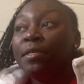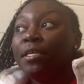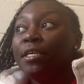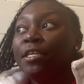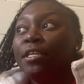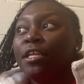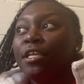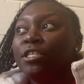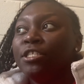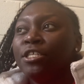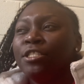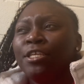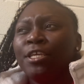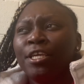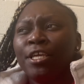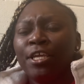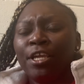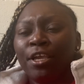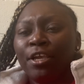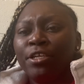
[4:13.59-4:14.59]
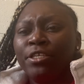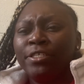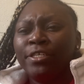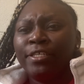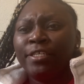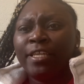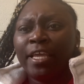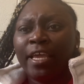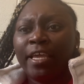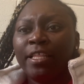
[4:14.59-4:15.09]
hitting each other and getting
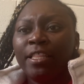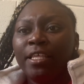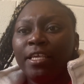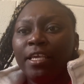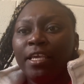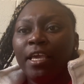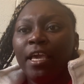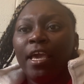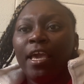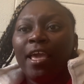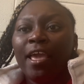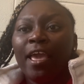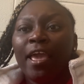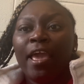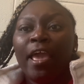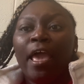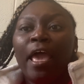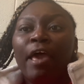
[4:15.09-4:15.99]
injured daily and